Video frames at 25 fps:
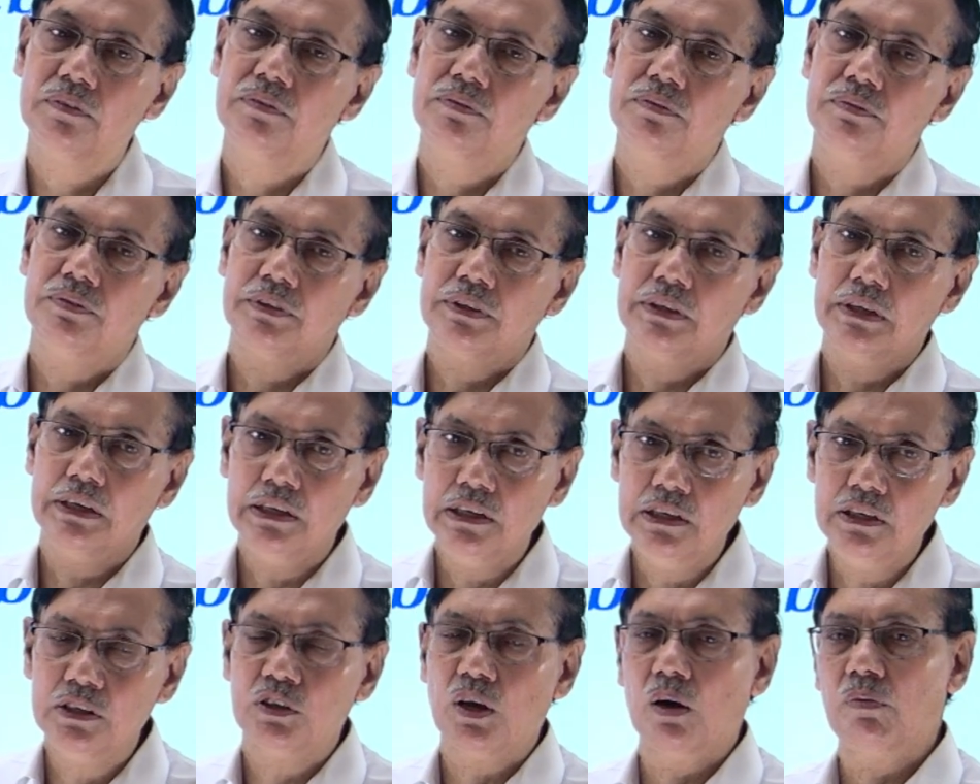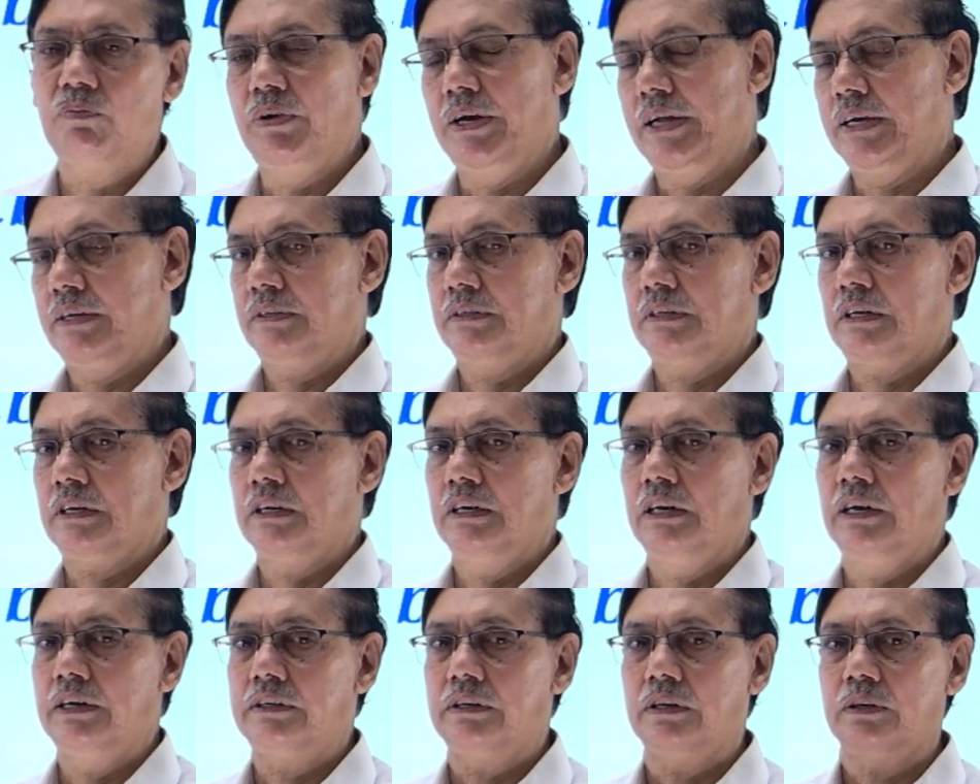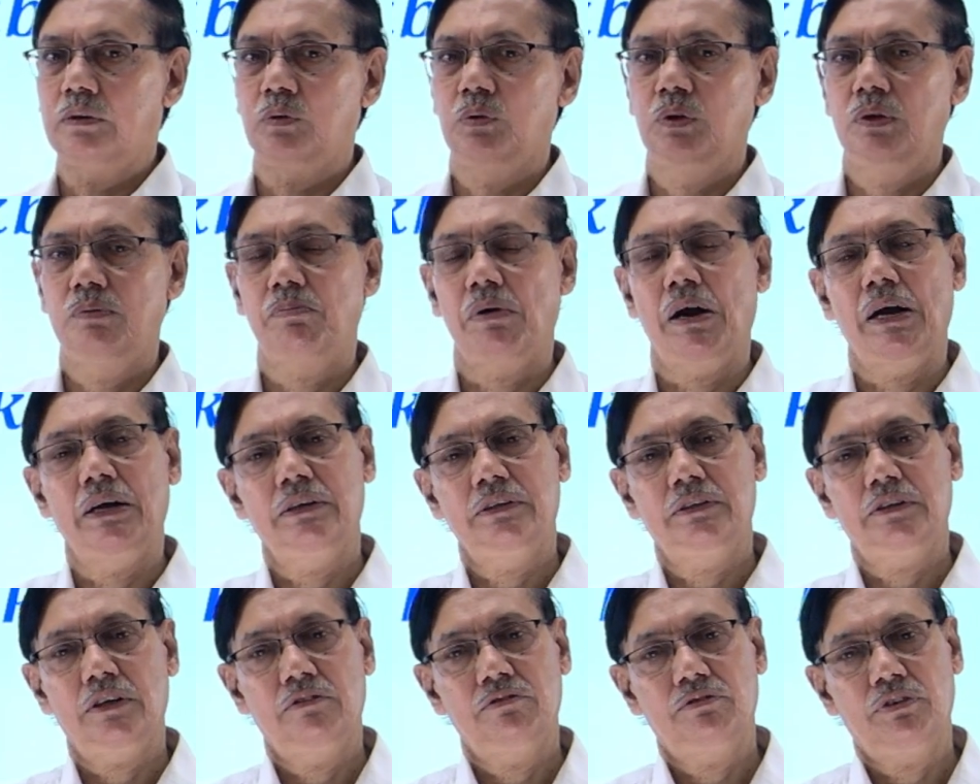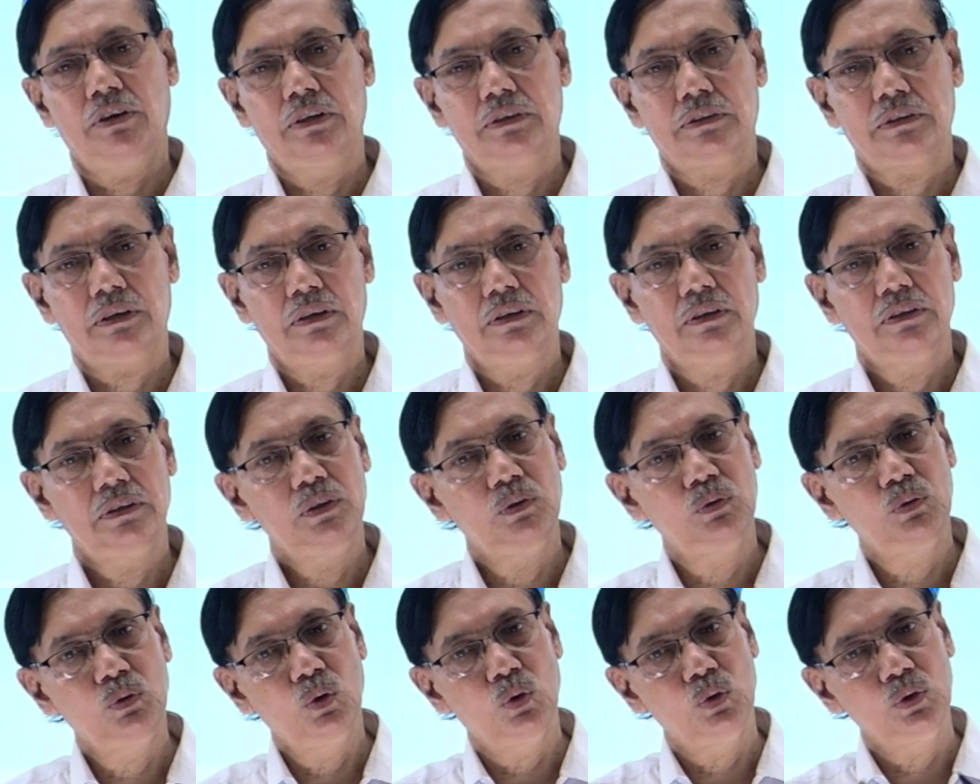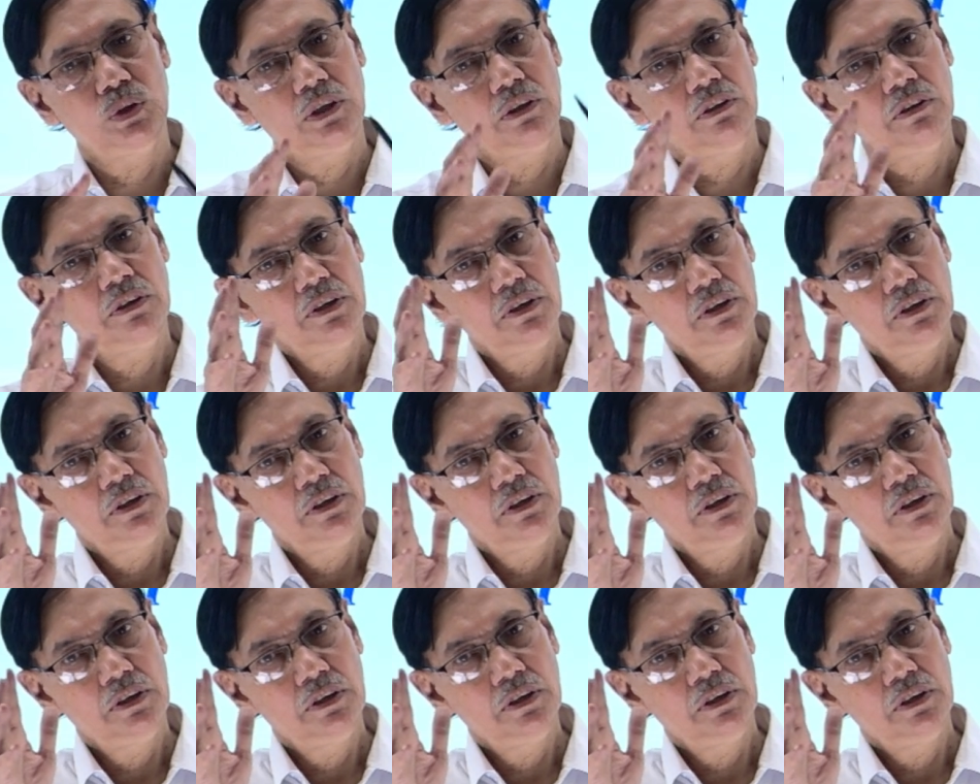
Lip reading: series of lecture related to the partition function, you know the